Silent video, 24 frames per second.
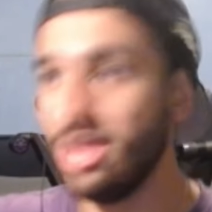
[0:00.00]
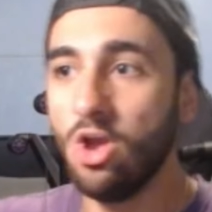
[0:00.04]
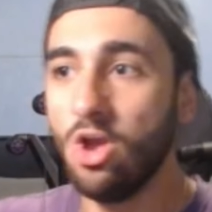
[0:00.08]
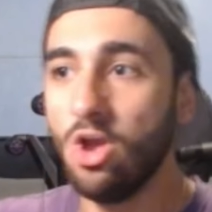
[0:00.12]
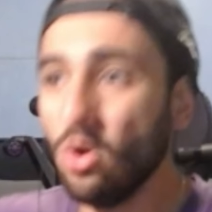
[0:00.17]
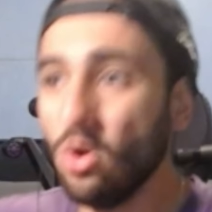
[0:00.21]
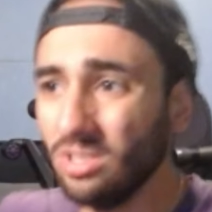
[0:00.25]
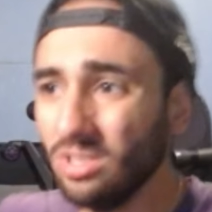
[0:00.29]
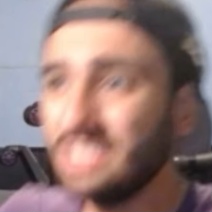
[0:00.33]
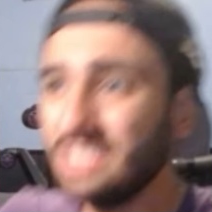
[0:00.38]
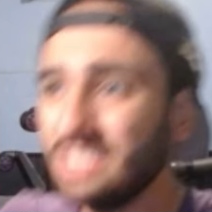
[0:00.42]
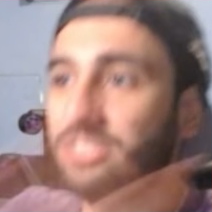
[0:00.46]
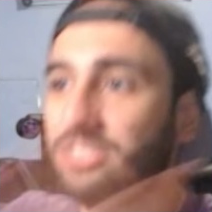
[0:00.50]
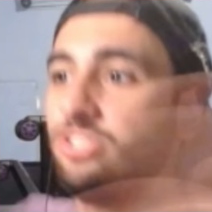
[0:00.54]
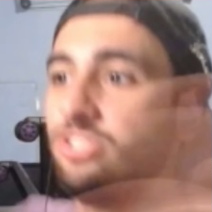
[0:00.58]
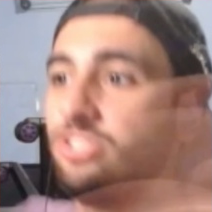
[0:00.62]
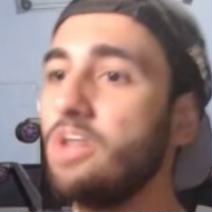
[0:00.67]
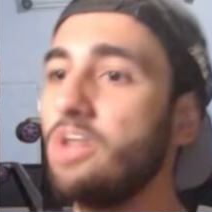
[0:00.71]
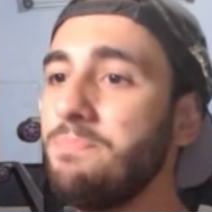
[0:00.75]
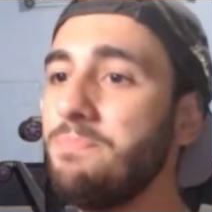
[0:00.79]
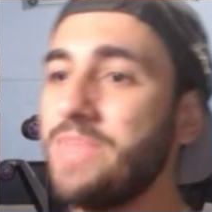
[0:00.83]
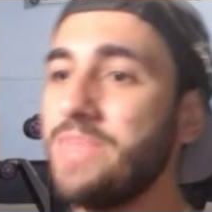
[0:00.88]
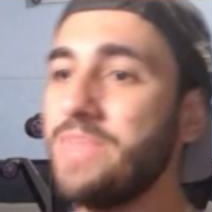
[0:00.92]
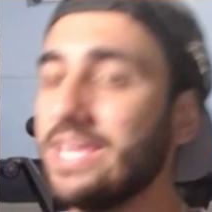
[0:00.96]
or at least
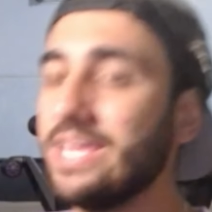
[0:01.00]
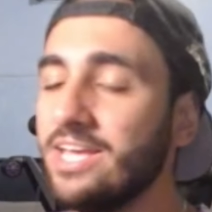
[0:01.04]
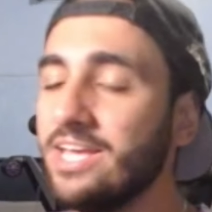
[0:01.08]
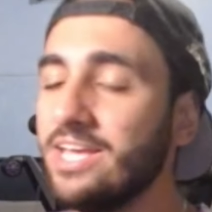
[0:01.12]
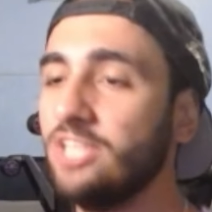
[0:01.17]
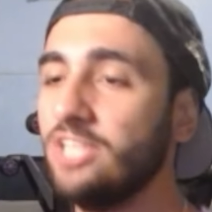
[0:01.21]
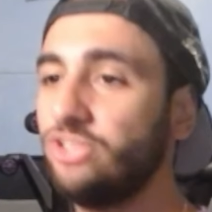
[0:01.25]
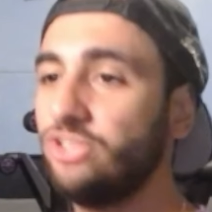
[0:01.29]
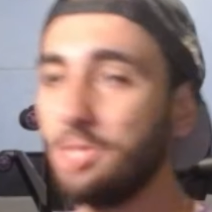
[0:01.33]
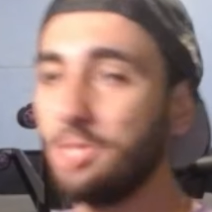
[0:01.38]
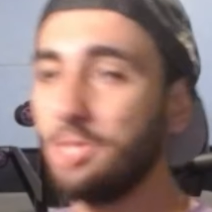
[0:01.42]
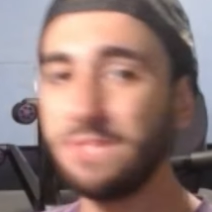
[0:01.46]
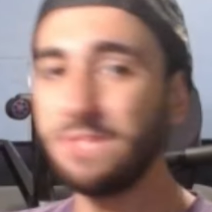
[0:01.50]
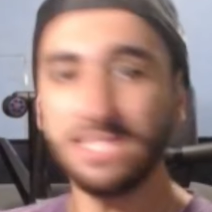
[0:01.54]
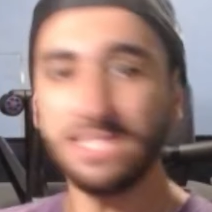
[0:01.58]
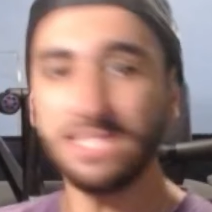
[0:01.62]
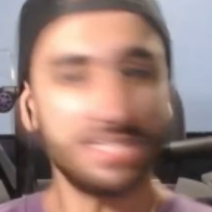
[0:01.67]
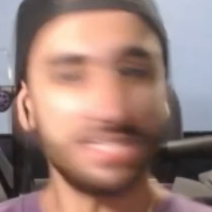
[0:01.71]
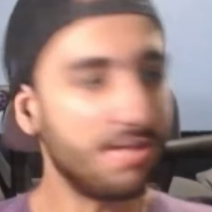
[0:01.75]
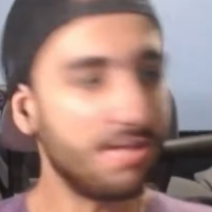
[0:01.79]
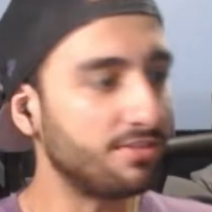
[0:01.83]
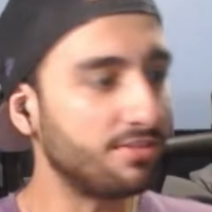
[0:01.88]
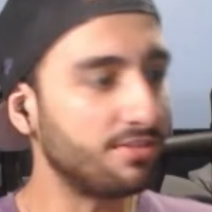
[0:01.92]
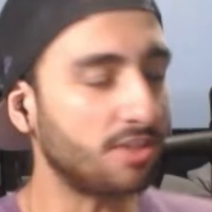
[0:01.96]
something to
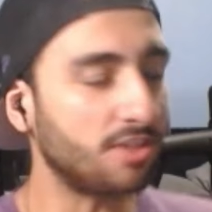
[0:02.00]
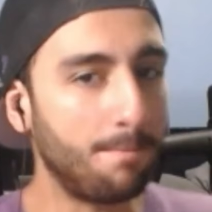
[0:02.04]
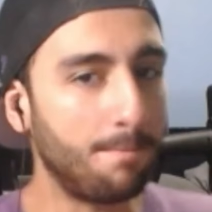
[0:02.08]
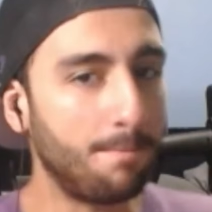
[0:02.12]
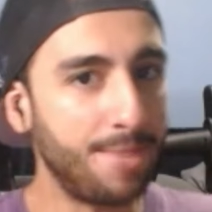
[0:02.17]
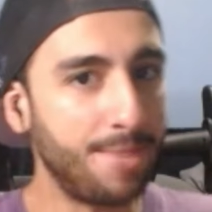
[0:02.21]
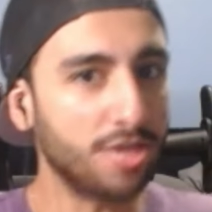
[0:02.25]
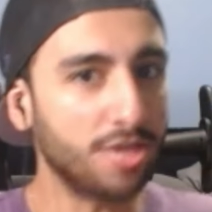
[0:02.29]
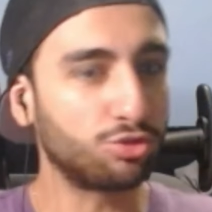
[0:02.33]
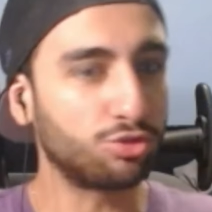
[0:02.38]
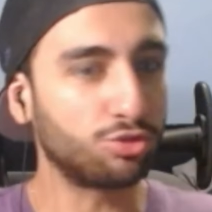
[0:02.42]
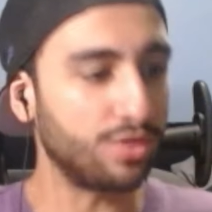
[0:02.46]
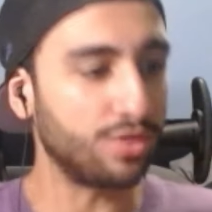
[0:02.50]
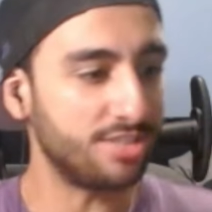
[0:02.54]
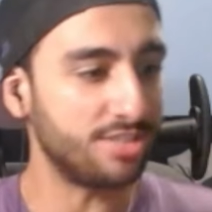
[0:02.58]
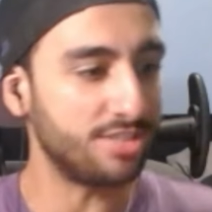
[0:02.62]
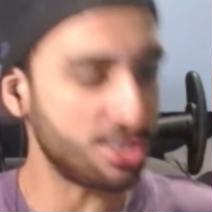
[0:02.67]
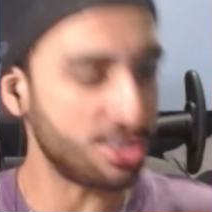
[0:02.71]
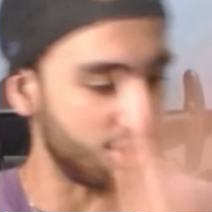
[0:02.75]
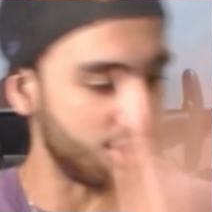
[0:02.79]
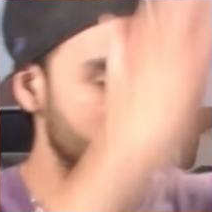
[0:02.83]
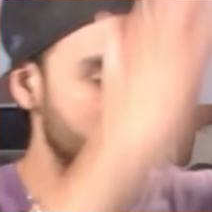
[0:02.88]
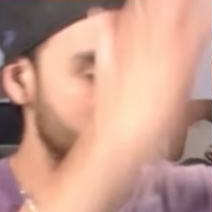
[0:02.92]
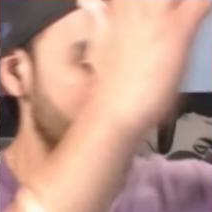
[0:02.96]
give us a better
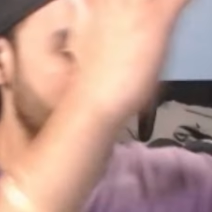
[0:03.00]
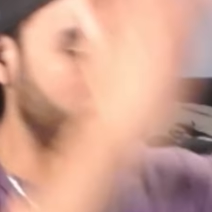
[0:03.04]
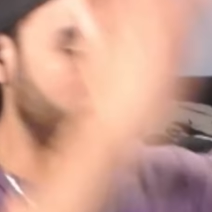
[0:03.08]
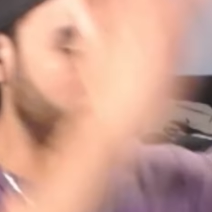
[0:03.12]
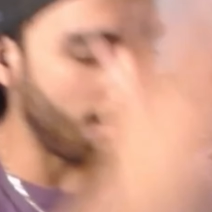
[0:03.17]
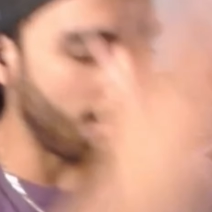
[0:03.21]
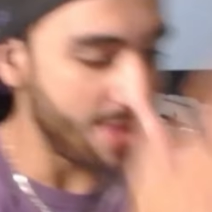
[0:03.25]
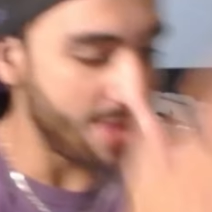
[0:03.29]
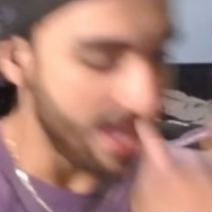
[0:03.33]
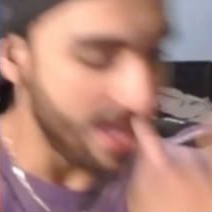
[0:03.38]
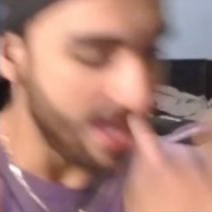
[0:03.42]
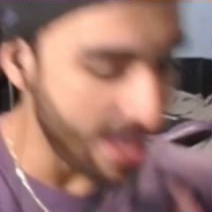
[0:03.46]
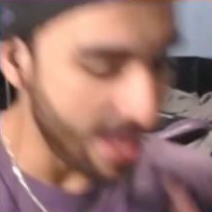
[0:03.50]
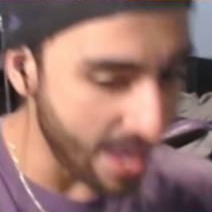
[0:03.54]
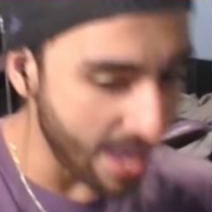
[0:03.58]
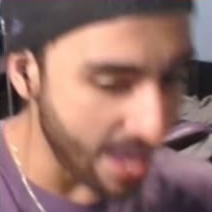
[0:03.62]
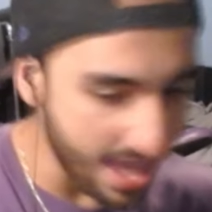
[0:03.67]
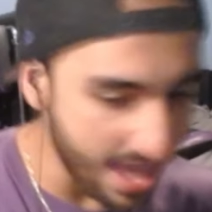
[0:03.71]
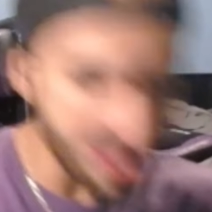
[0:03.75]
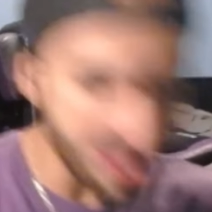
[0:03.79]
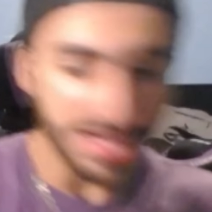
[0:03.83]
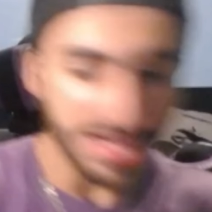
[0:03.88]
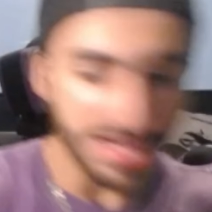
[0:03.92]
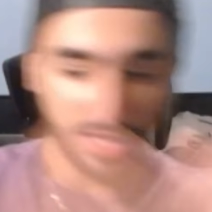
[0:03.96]
transition from
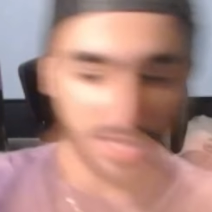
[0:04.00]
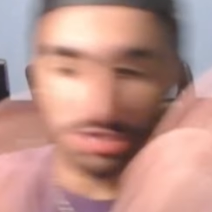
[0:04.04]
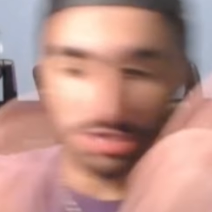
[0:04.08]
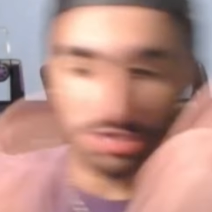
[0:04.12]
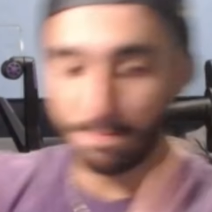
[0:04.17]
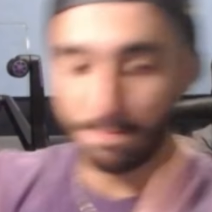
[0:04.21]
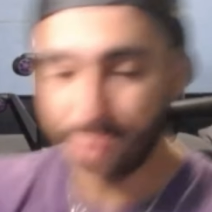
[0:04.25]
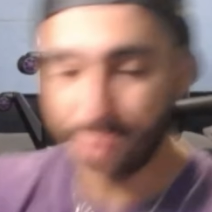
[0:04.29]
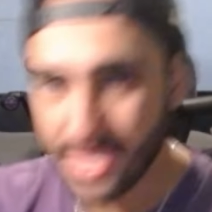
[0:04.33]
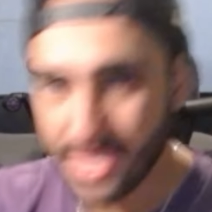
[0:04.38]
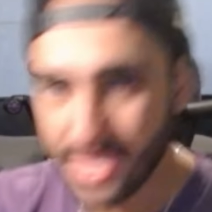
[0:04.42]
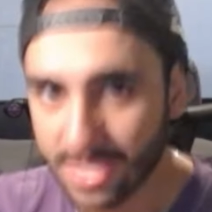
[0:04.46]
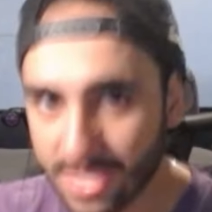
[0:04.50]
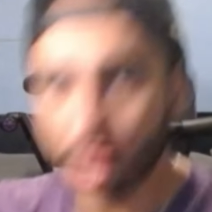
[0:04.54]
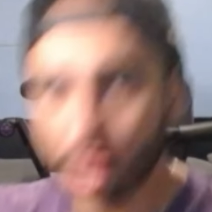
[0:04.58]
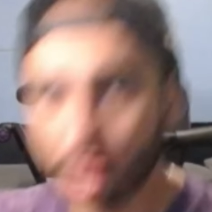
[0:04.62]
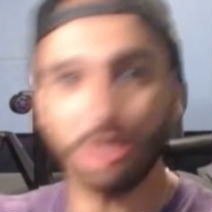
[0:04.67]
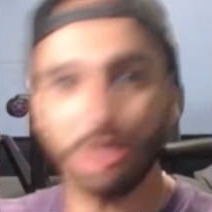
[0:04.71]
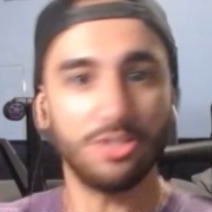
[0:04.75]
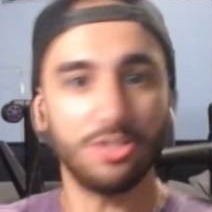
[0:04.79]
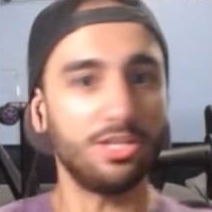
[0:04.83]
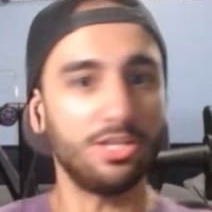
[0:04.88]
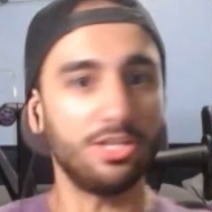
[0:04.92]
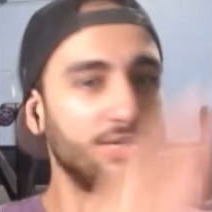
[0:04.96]
A to B,
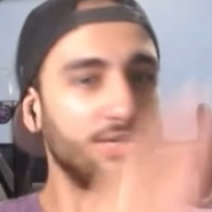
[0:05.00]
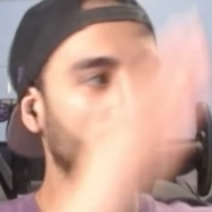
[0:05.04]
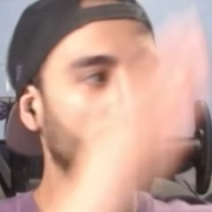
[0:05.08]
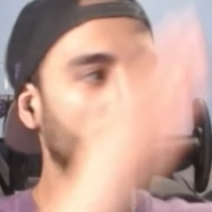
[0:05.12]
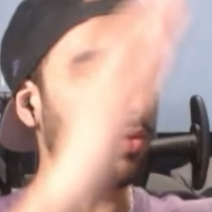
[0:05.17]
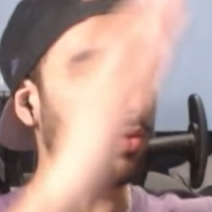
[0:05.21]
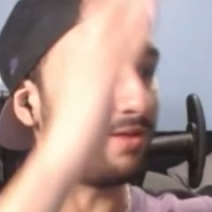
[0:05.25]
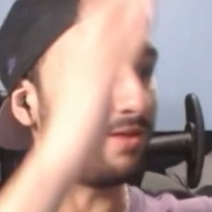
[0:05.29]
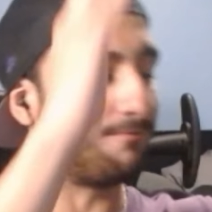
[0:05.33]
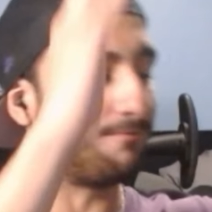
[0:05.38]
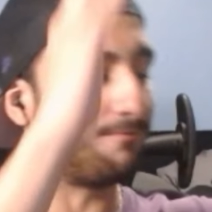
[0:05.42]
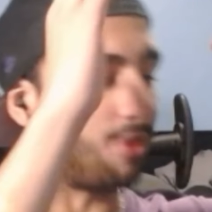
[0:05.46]
rather than going